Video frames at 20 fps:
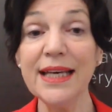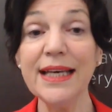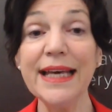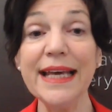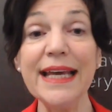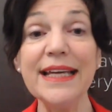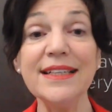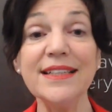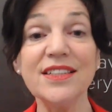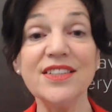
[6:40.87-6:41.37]

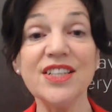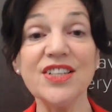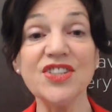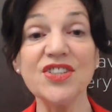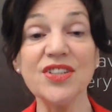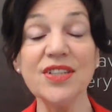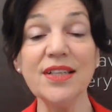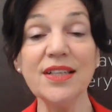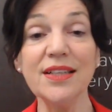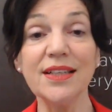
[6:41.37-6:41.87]
In
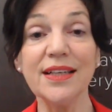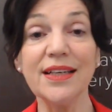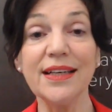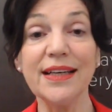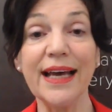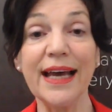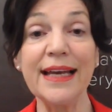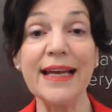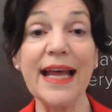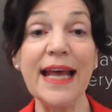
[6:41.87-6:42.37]
addition,
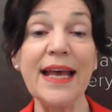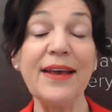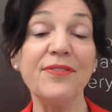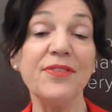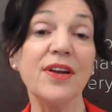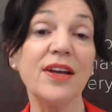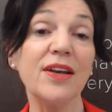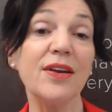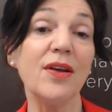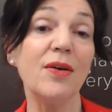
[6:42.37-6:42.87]
and
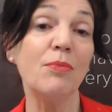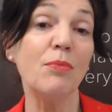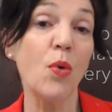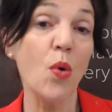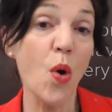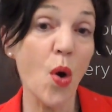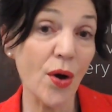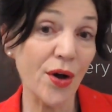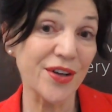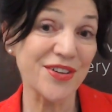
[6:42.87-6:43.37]
even
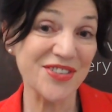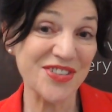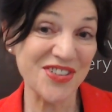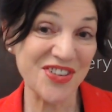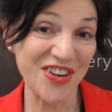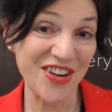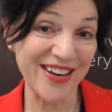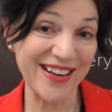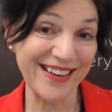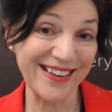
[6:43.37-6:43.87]
more
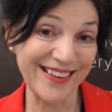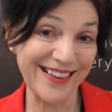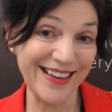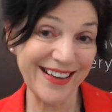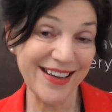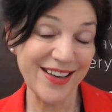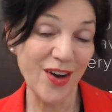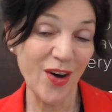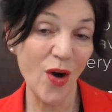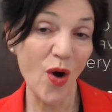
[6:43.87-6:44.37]

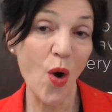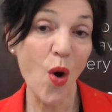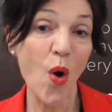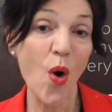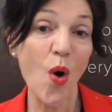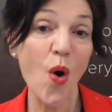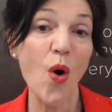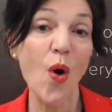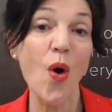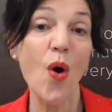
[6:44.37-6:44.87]
concerningly,
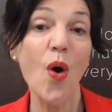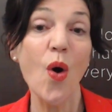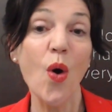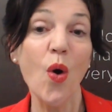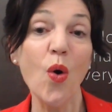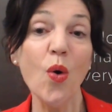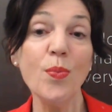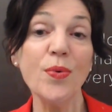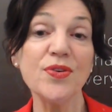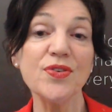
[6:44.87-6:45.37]

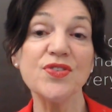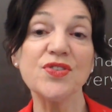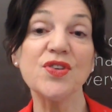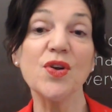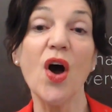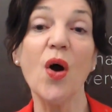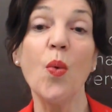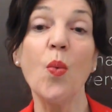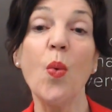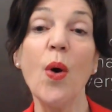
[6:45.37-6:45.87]
almost
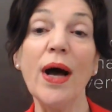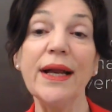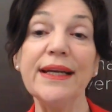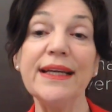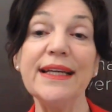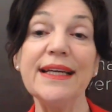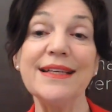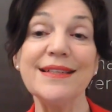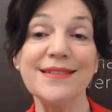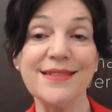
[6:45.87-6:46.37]
1
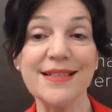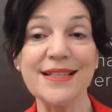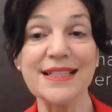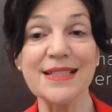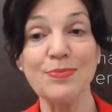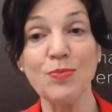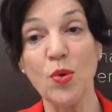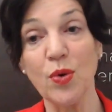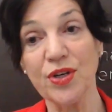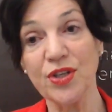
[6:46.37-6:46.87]
in 6
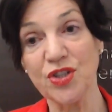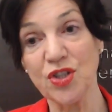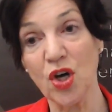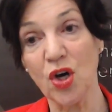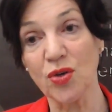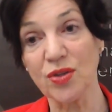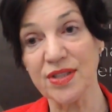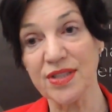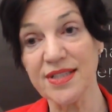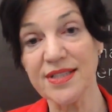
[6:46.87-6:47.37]
mortgage
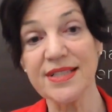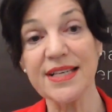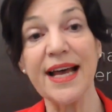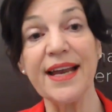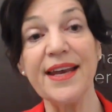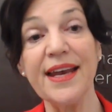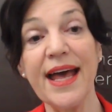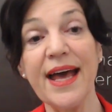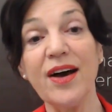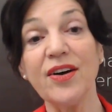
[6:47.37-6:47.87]
holders are
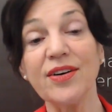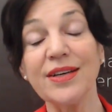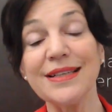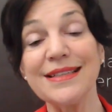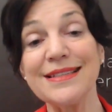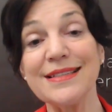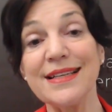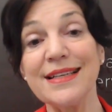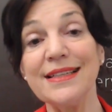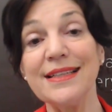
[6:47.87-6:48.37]
now
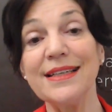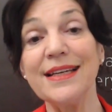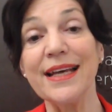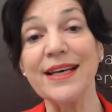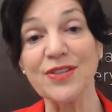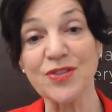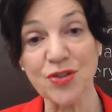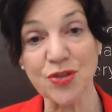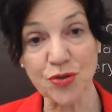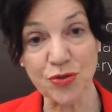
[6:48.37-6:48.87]
considered
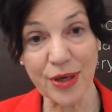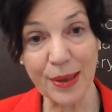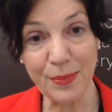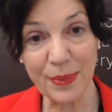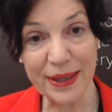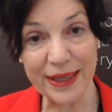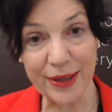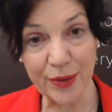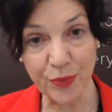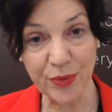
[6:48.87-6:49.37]

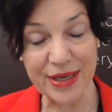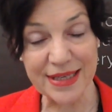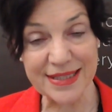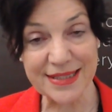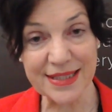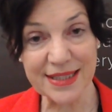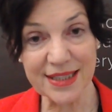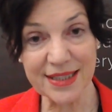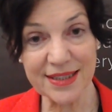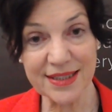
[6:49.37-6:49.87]
extremely at
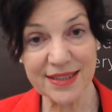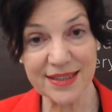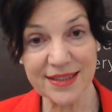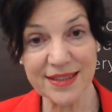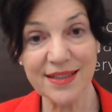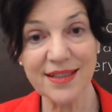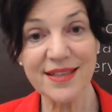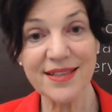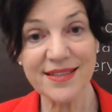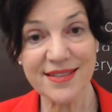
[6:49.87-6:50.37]
risk,
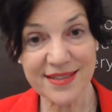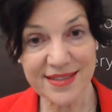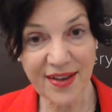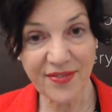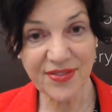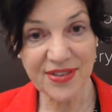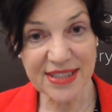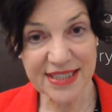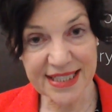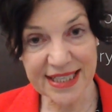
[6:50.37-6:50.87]

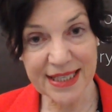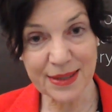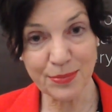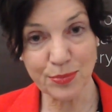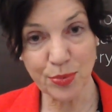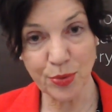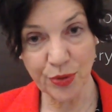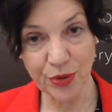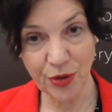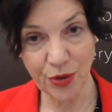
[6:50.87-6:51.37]

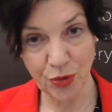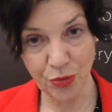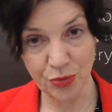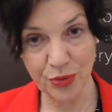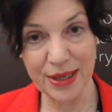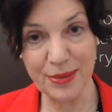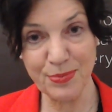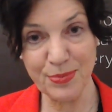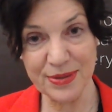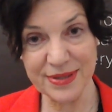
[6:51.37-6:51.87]

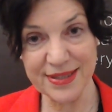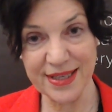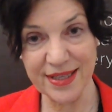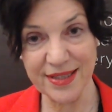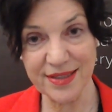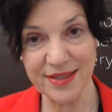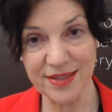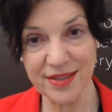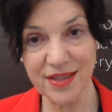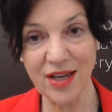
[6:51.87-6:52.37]

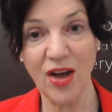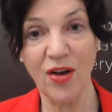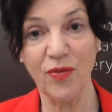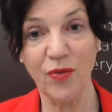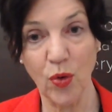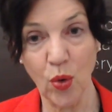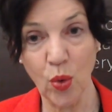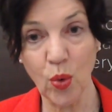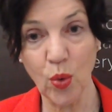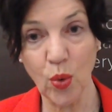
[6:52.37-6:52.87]
17.3% of
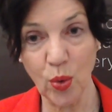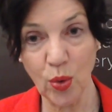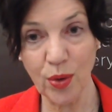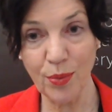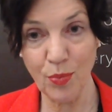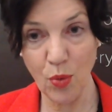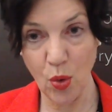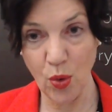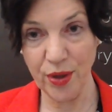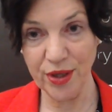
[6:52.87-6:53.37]
all
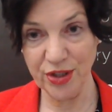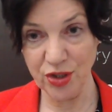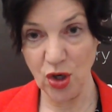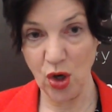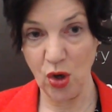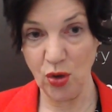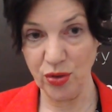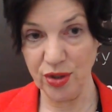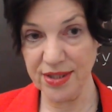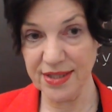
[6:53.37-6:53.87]
mortgage
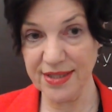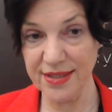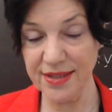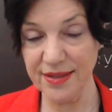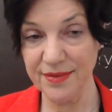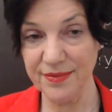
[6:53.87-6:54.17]
holders.